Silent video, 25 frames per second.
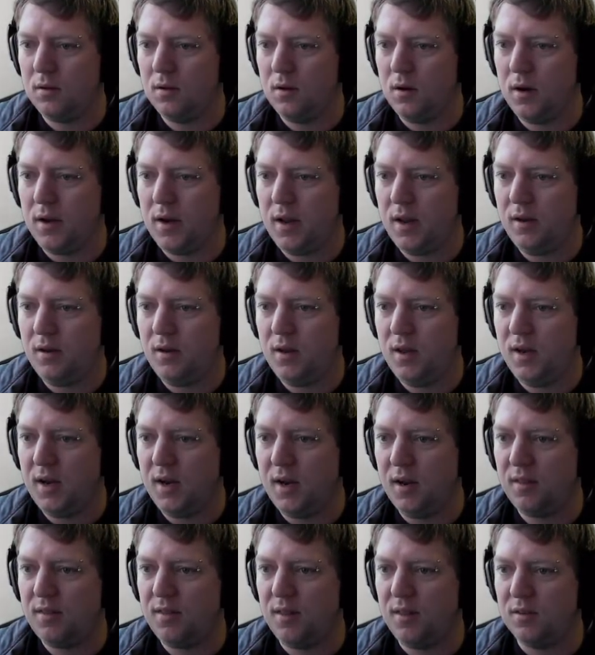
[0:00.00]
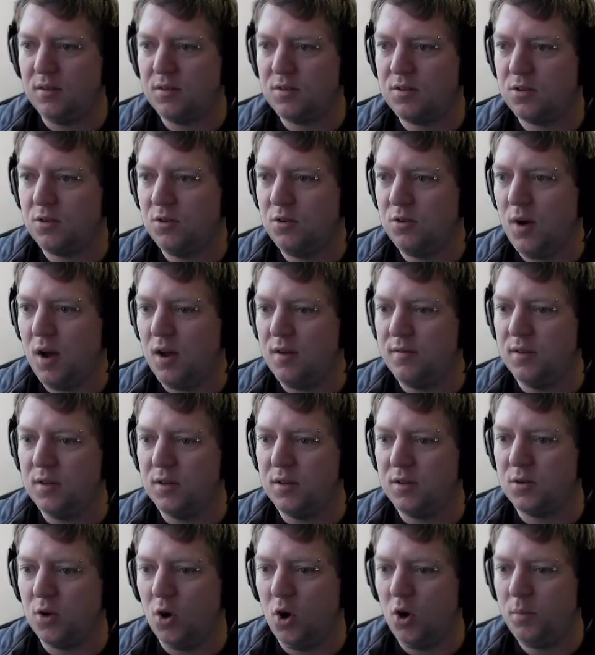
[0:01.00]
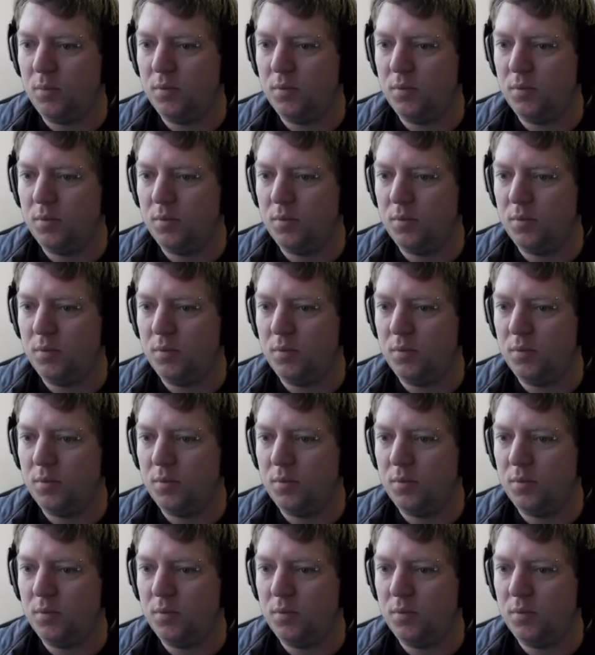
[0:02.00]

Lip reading: I don't need anything too over the top.